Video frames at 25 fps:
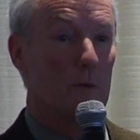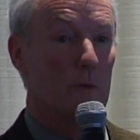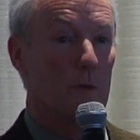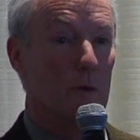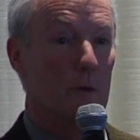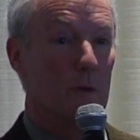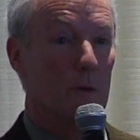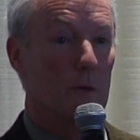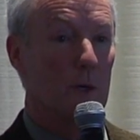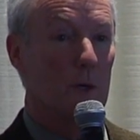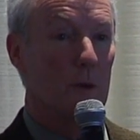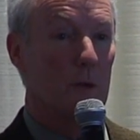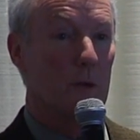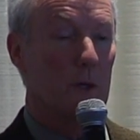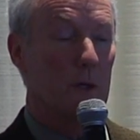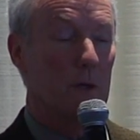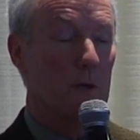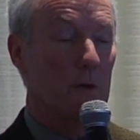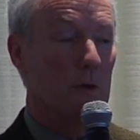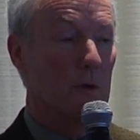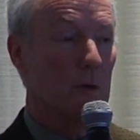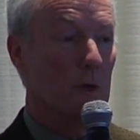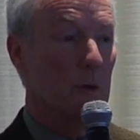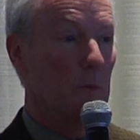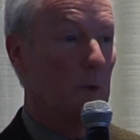So I think
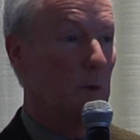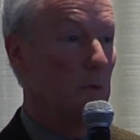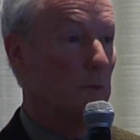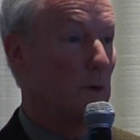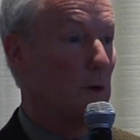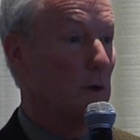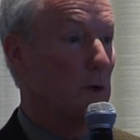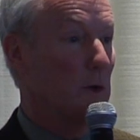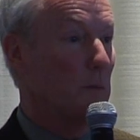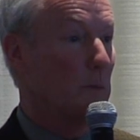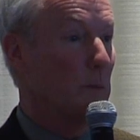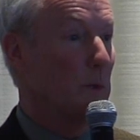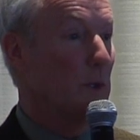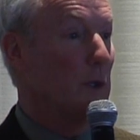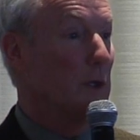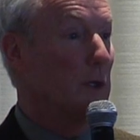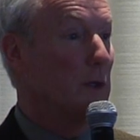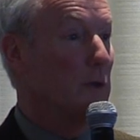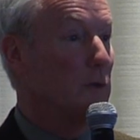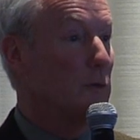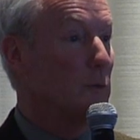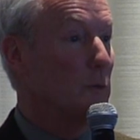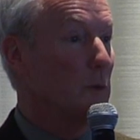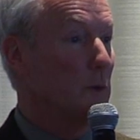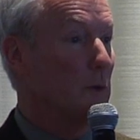you're going to be very
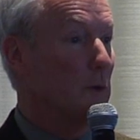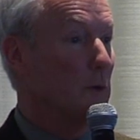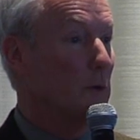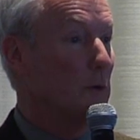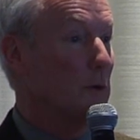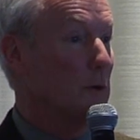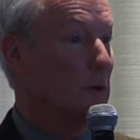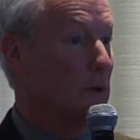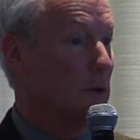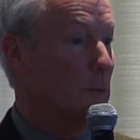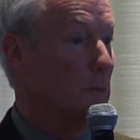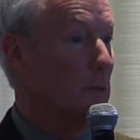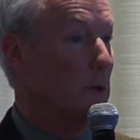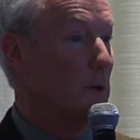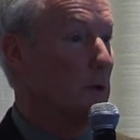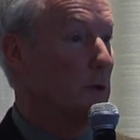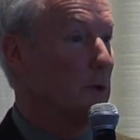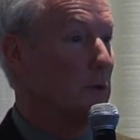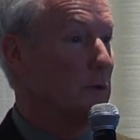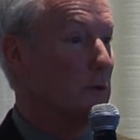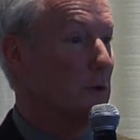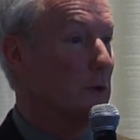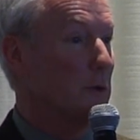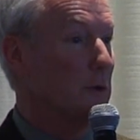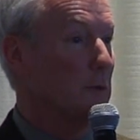pleased with the Gorton
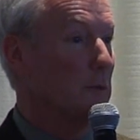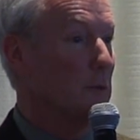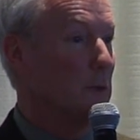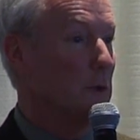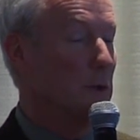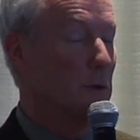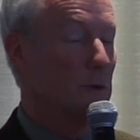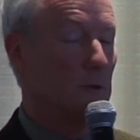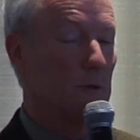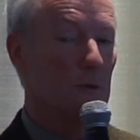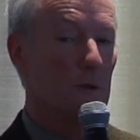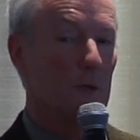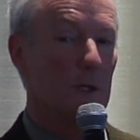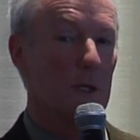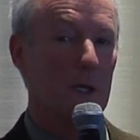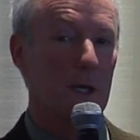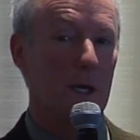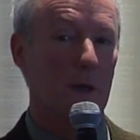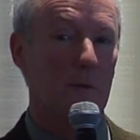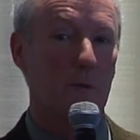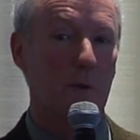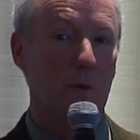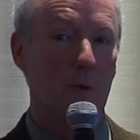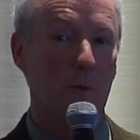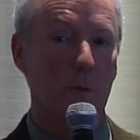Community Center when you see it
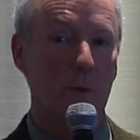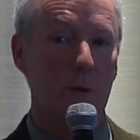after the